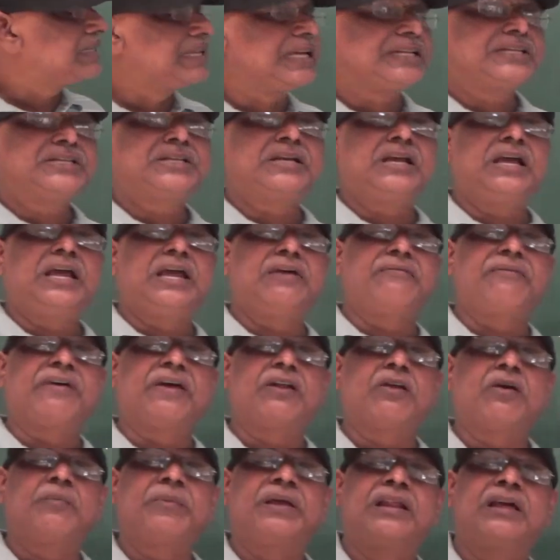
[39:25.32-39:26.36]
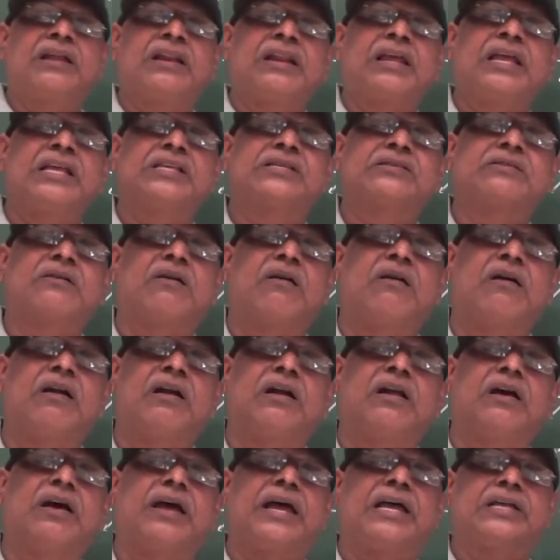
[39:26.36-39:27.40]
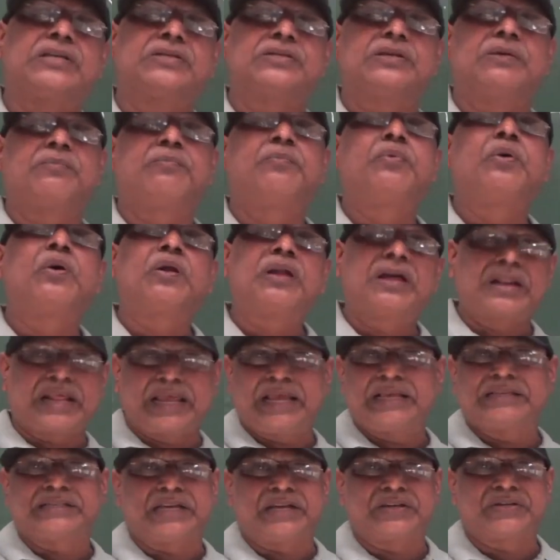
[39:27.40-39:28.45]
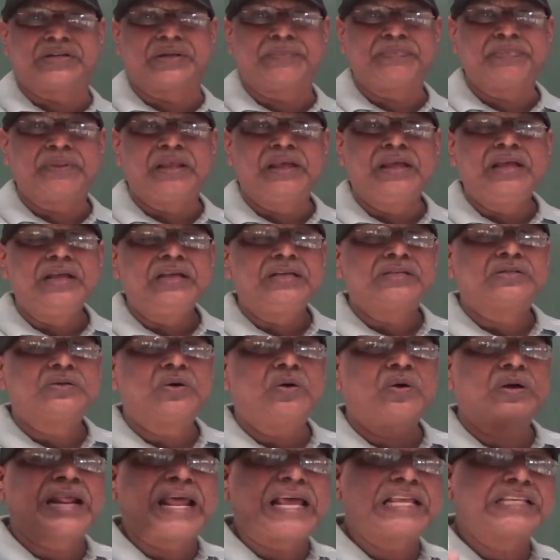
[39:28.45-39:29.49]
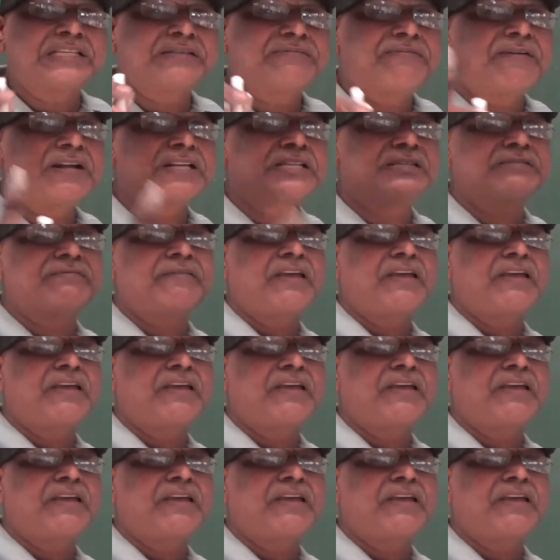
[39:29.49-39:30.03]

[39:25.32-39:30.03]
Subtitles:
Such a phenomenon is called as polarization. So transverse